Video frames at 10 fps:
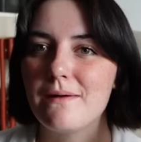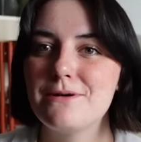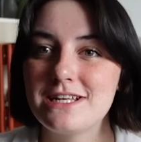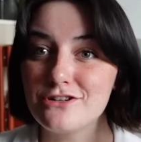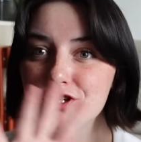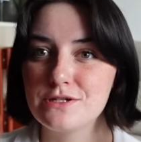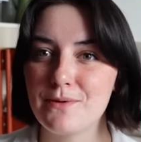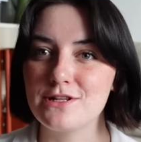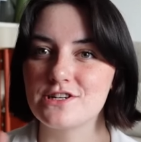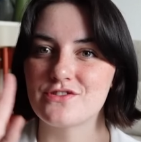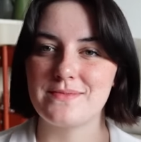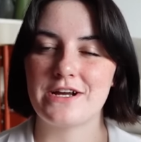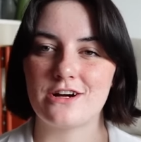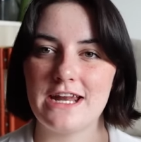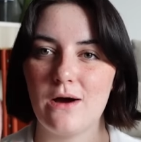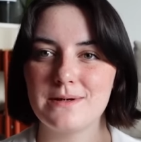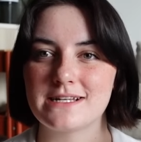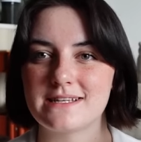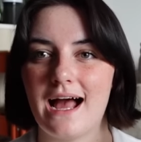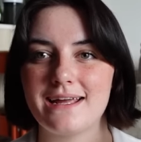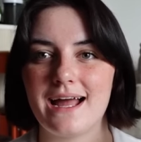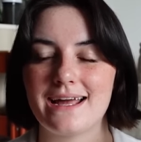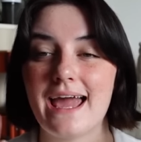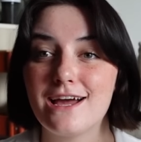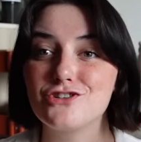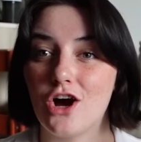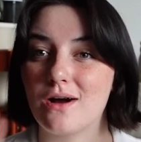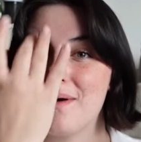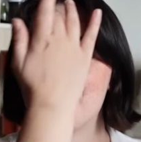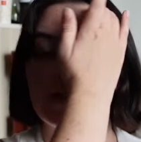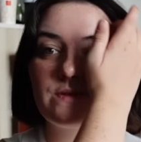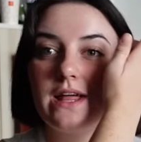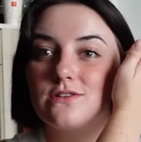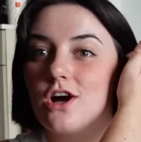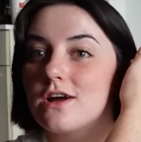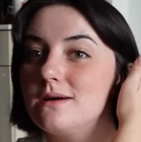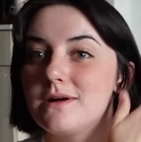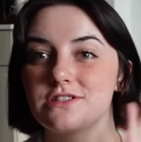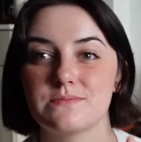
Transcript: Potential spoilers from here on out, because I, I can't talk about this without talking about the